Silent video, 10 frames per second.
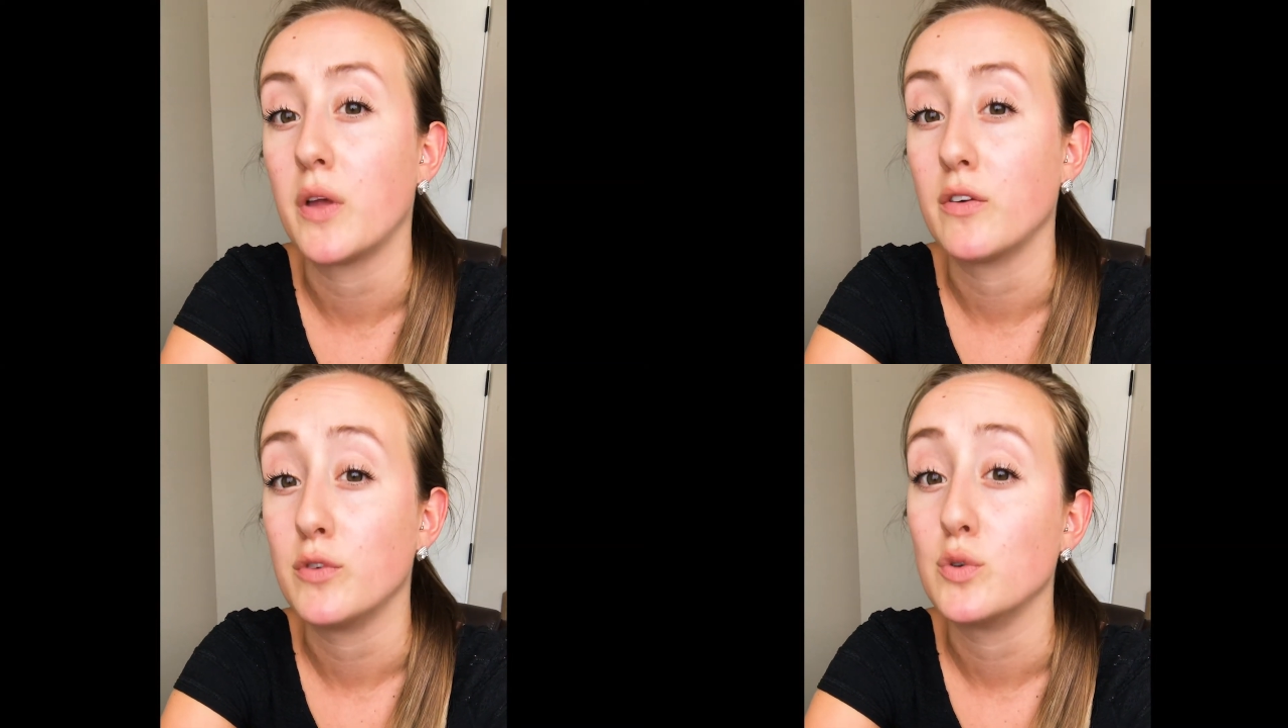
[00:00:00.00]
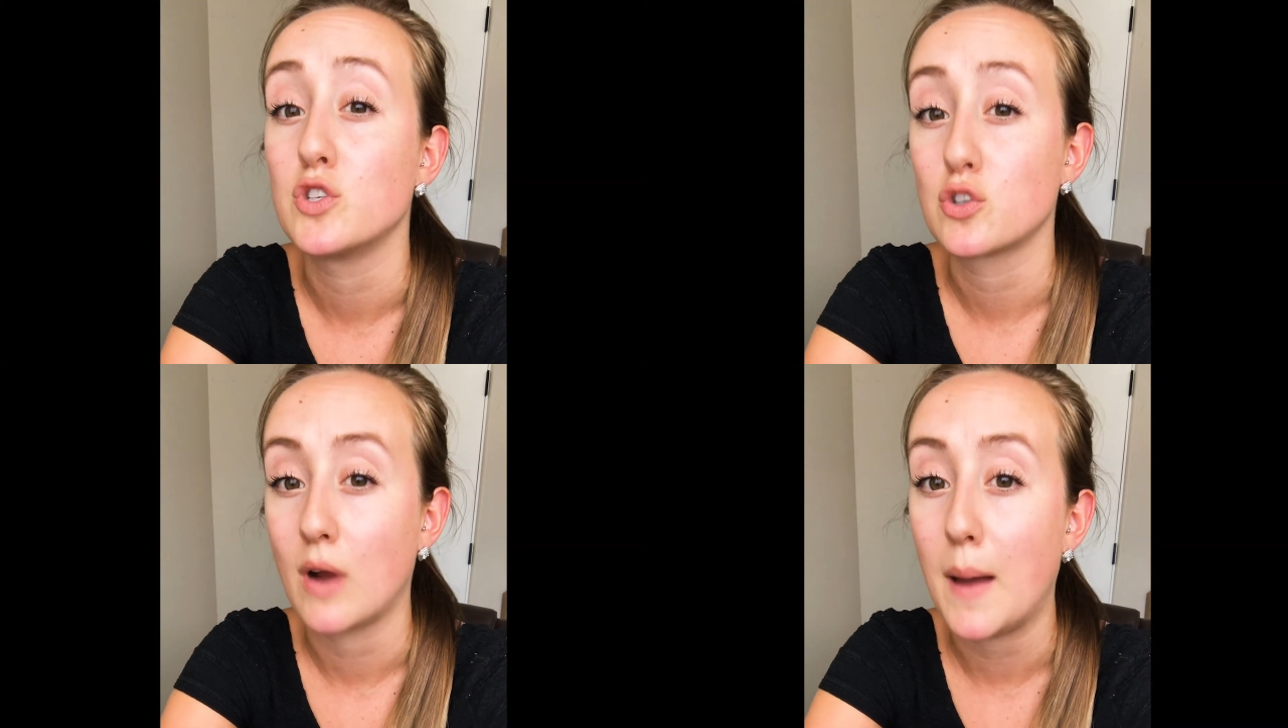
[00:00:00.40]
of the food
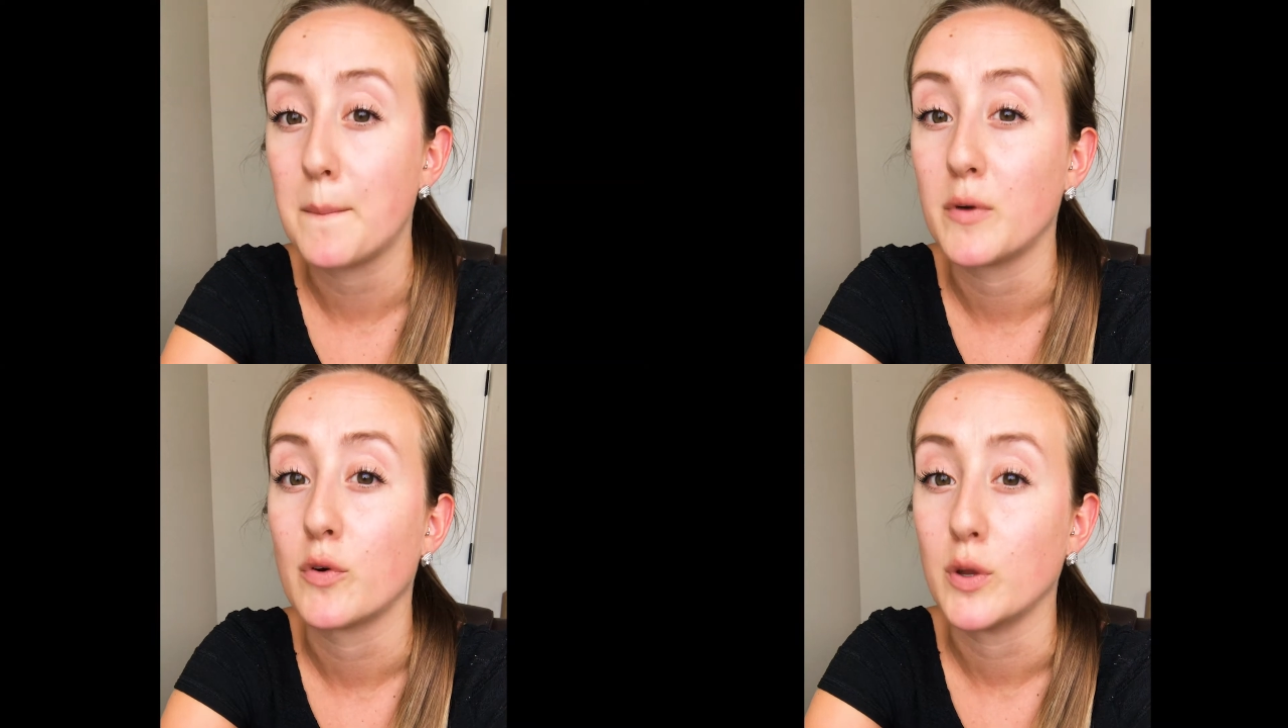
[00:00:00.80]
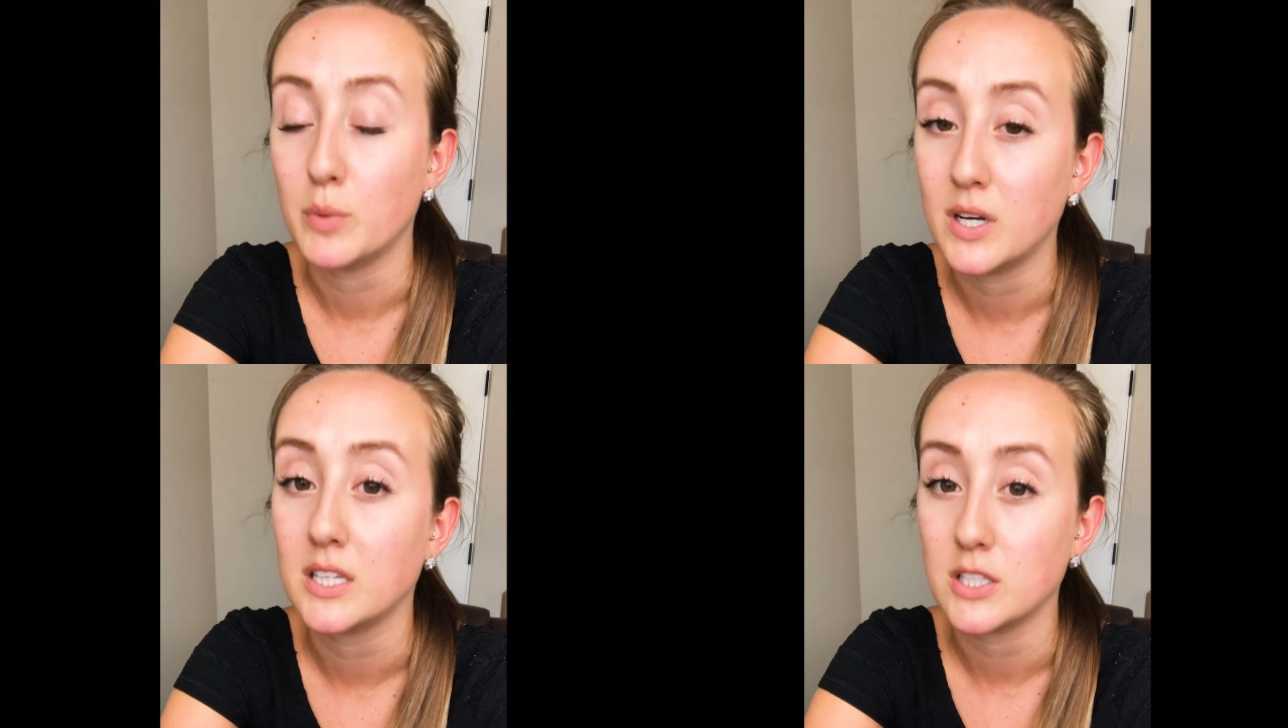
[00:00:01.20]
scrap before you
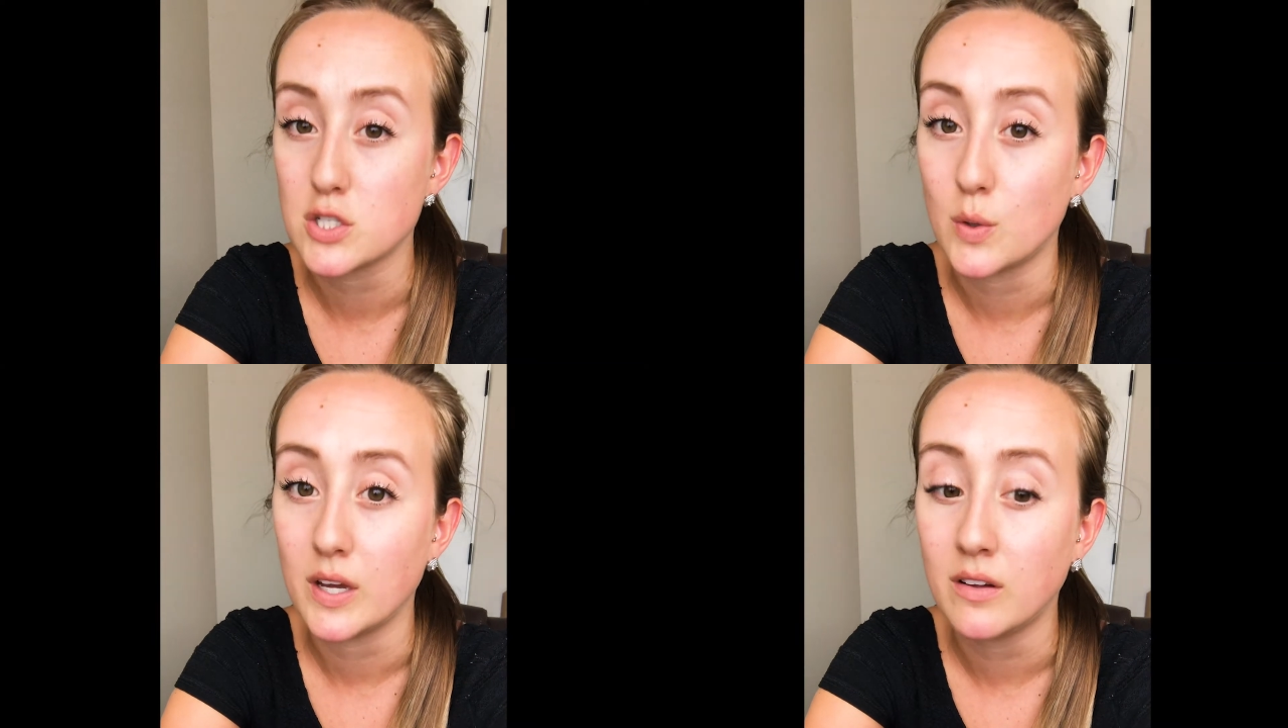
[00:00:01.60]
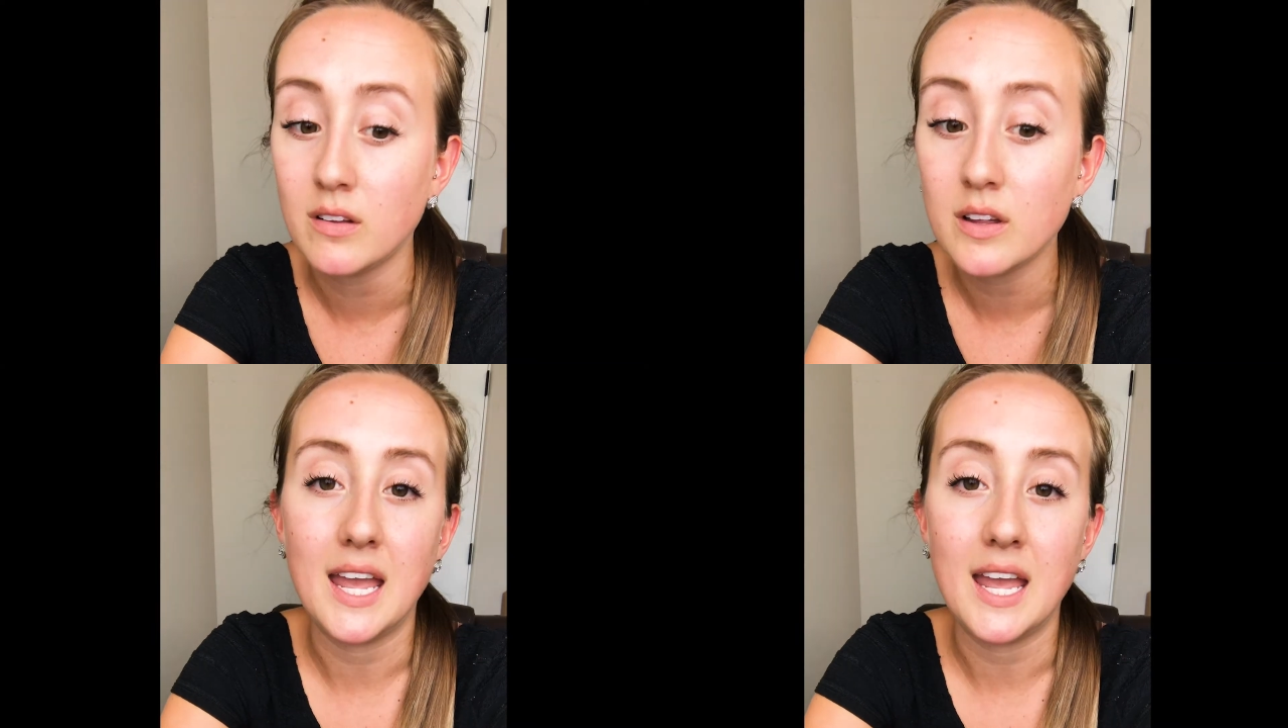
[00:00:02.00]
put it in the soil.